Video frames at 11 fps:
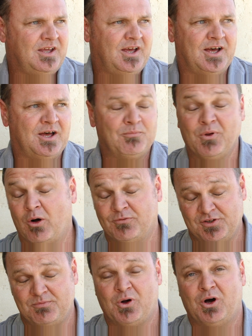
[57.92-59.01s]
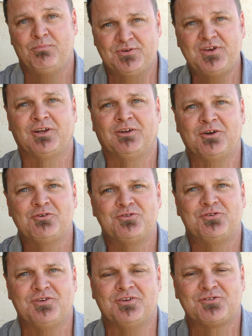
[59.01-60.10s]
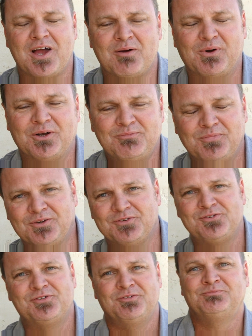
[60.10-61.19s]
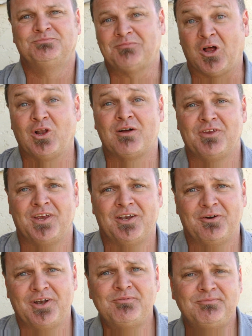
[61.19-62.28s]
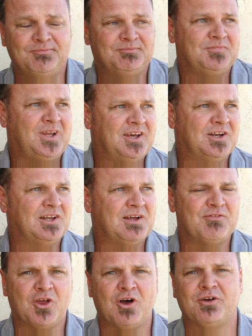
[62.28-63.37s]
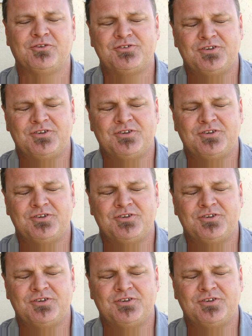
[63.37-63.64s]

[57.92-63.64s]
Obviously my particular interest is in Scarborough because I love the area and I love the coast.